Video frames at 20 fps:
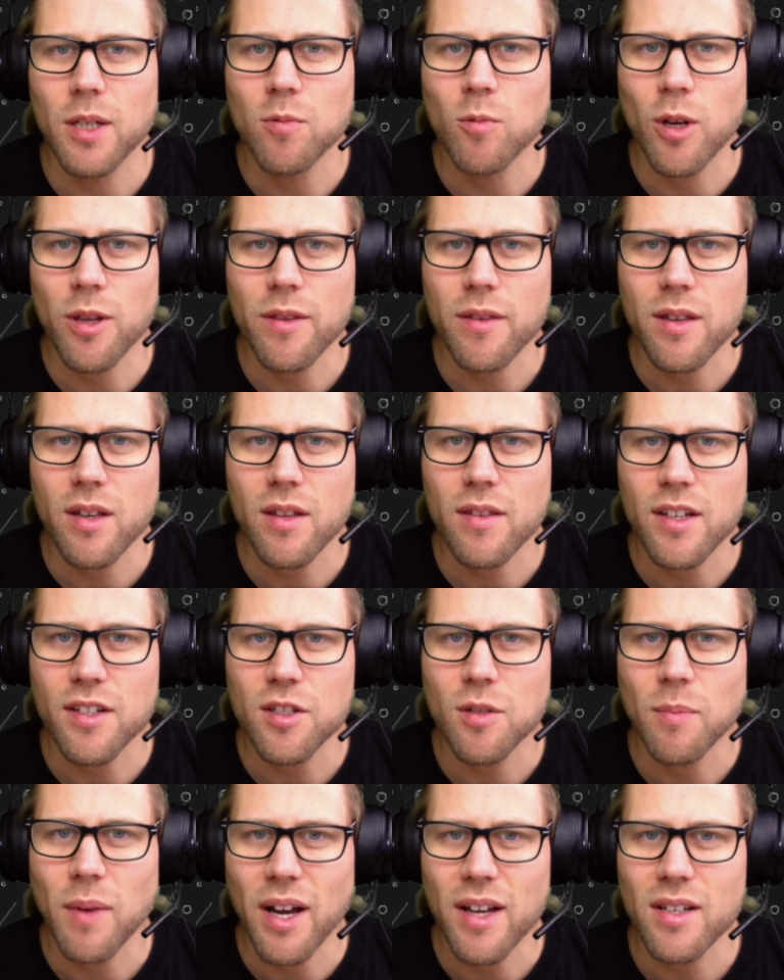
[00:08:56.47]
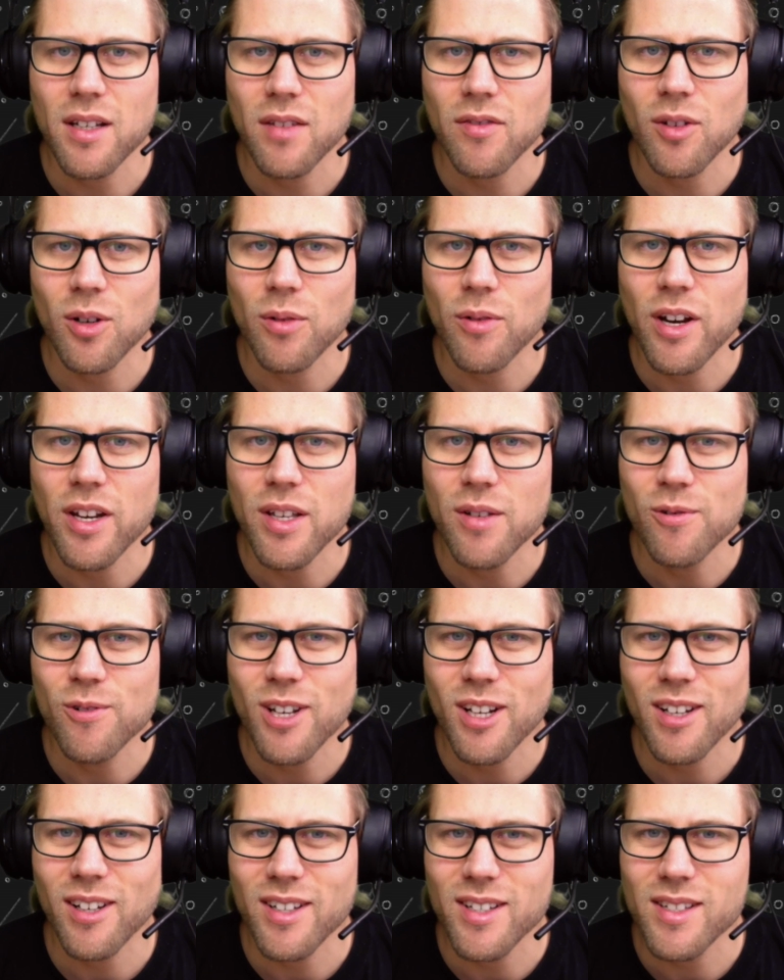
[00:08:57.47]
one thing that you might have already
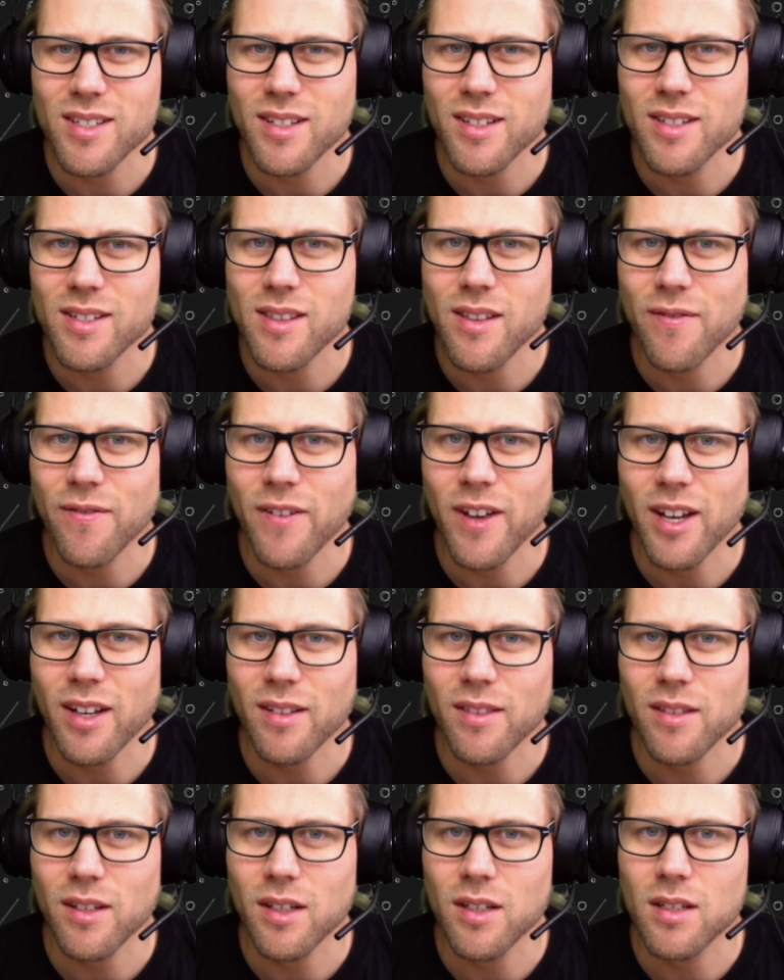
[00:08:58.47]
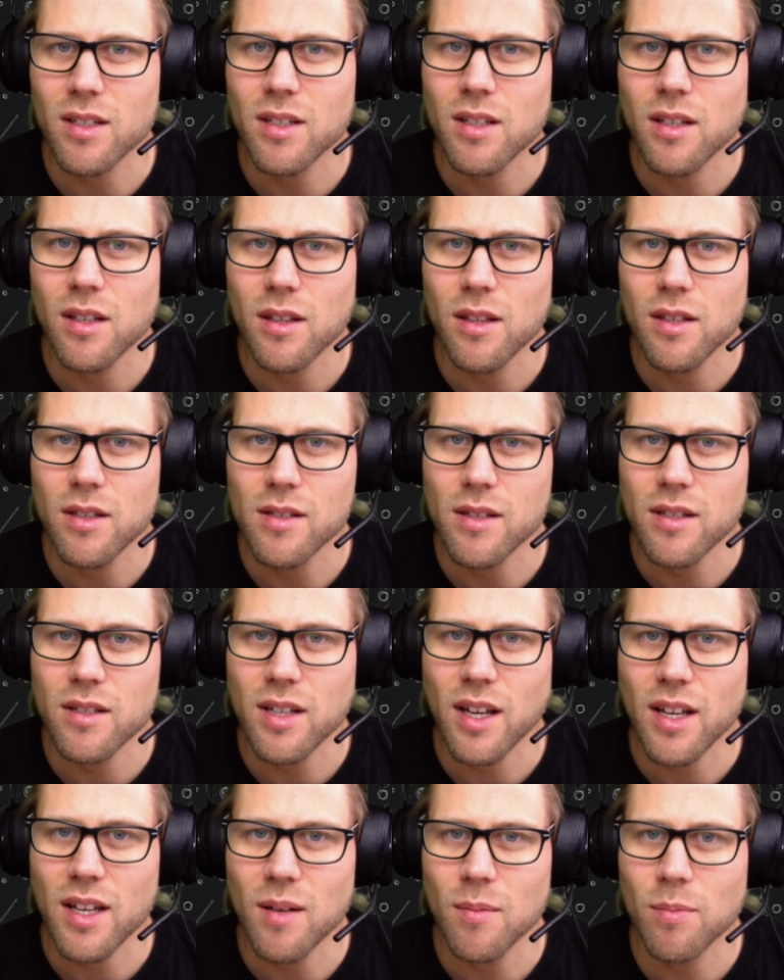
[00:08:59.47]
realized is the fact that this
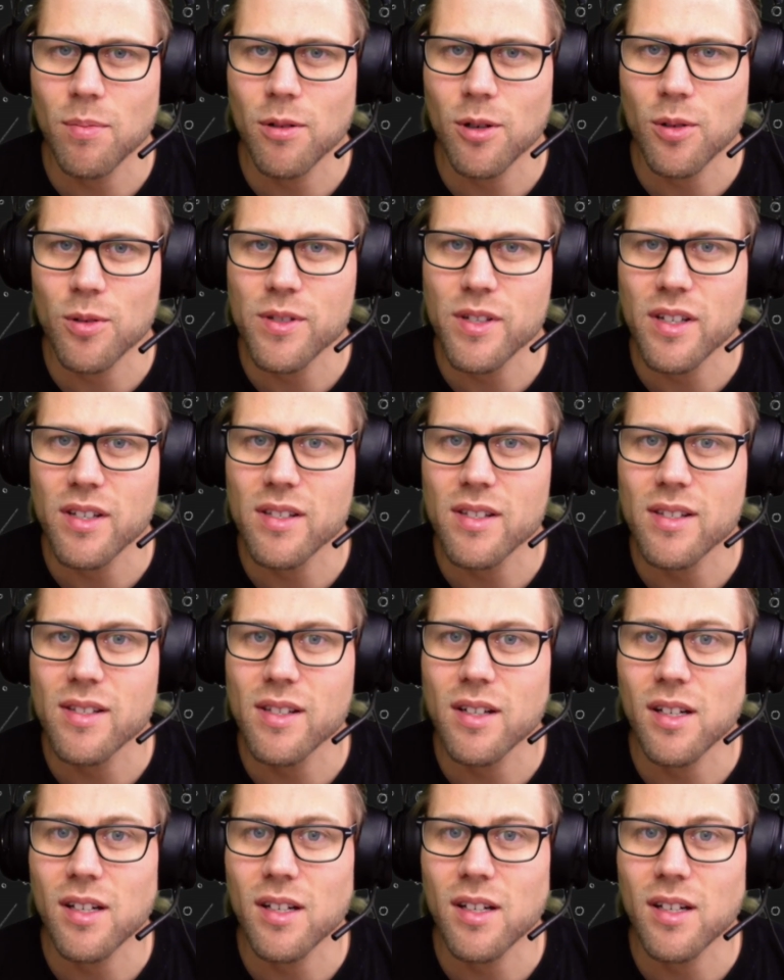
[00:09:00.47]
entire process is a